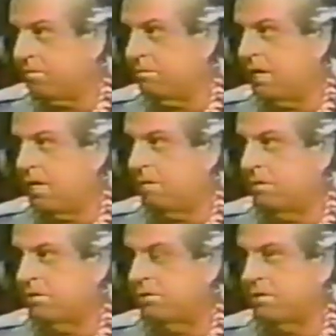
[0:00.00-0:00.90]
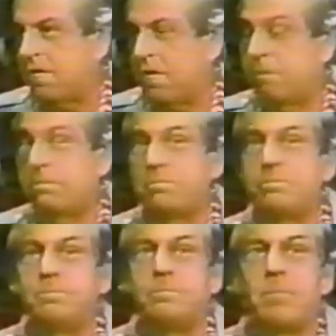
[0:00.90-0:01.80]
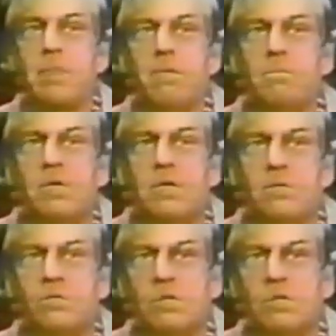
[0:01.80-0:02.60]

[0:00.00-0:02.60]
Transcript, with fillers: uh, Russell's camp because a